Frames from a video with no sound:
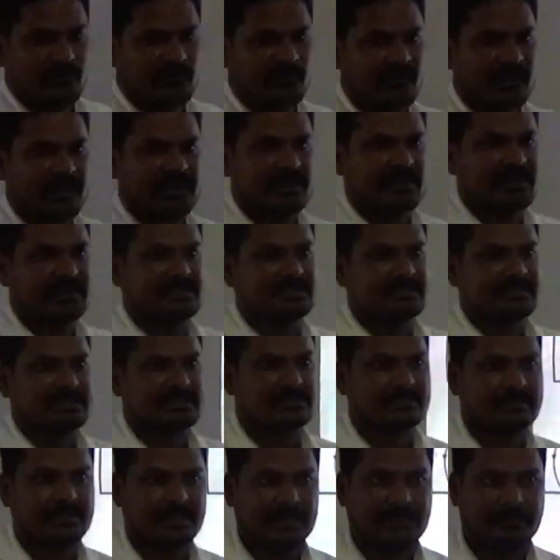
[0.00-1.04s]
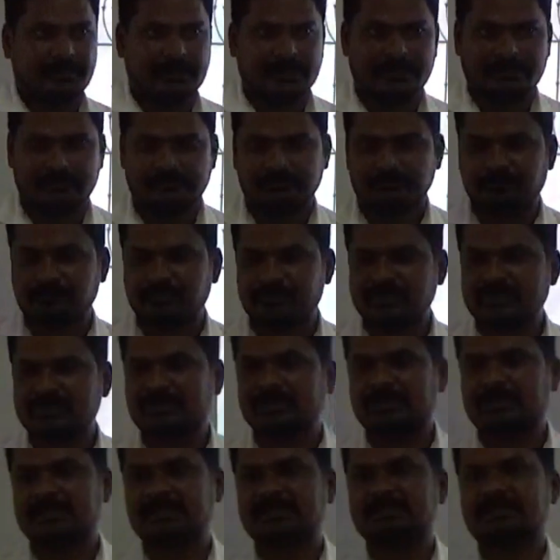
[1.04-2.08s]
Faraday's experiment. So
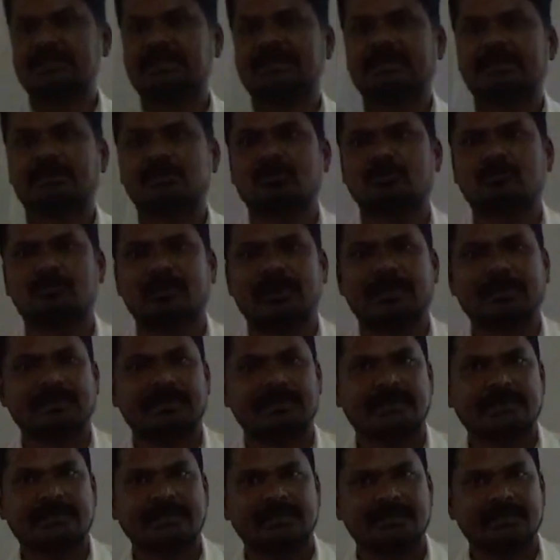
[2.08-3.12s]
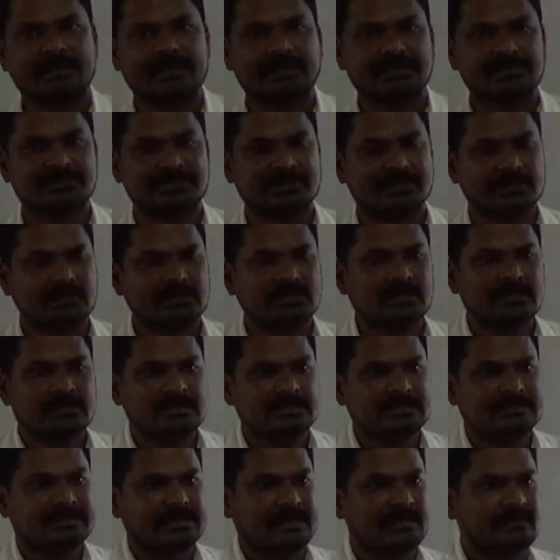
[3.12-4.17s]
that is electromagnetic induction,
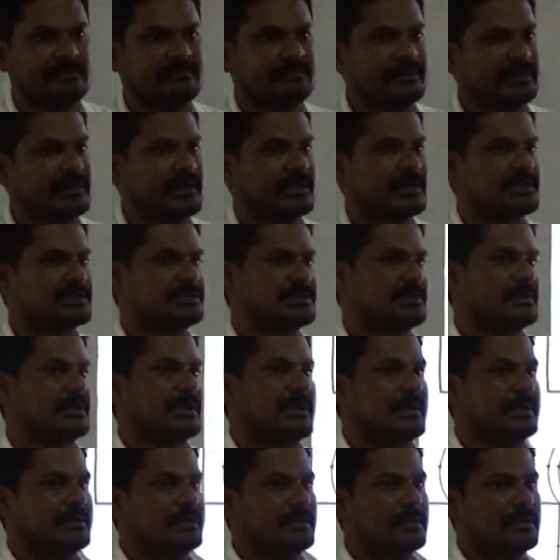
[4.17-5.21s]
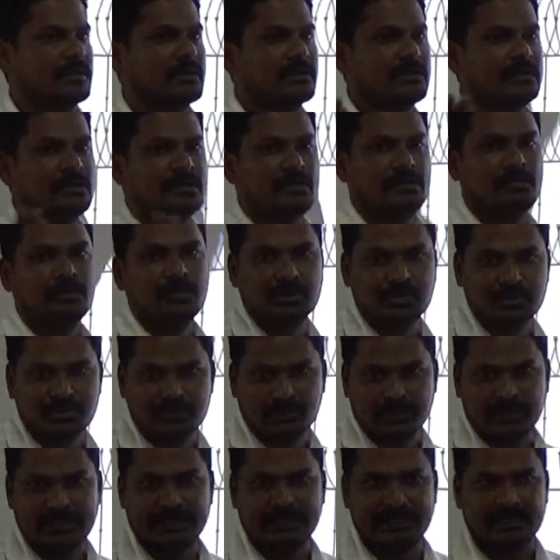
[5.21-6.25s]
self-induction and
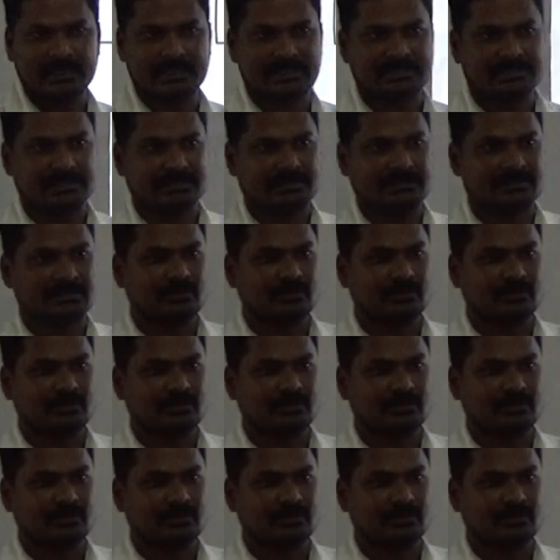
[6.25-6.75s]
mutual induction.